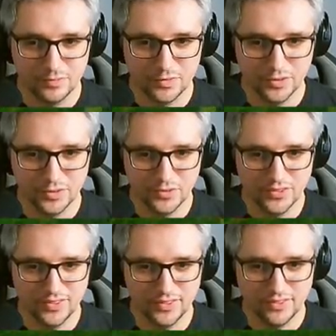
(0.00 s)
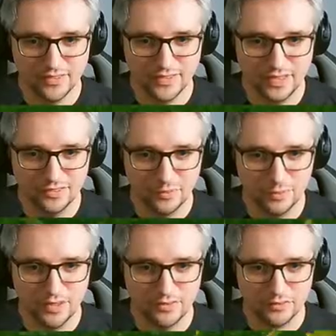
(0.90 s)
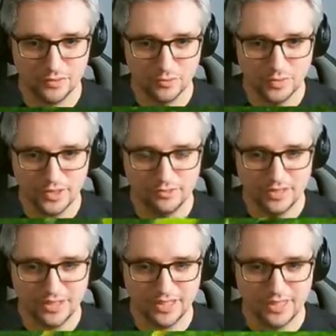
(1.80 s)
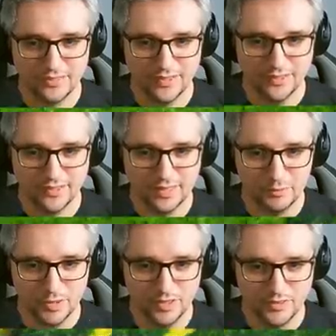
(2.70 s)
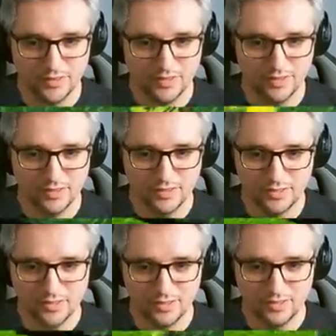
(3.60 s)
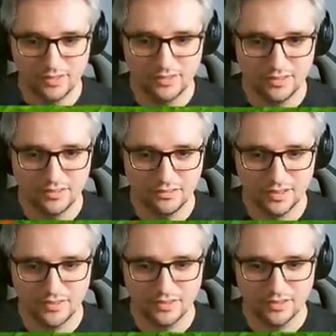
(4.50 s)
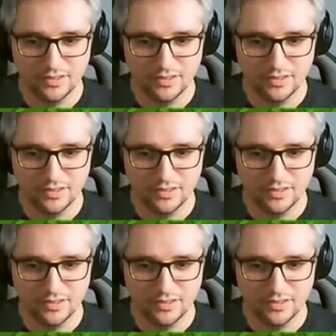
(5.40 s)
I'm gonna use this as a safe space for whenever I can't hit the amulet. Wait.